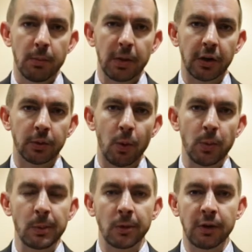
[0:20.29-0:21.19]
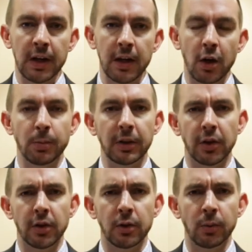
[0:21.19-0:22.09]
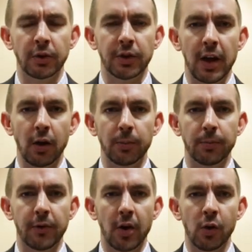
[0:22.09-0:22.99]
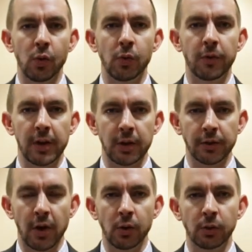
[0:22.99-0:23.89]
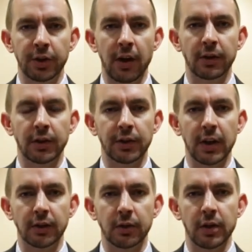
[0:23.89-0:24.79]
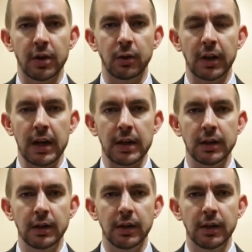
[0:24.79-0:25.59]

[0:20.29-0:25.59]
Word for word: because what we were really hoping to do was to help the whole field, the whole charity sector in the UK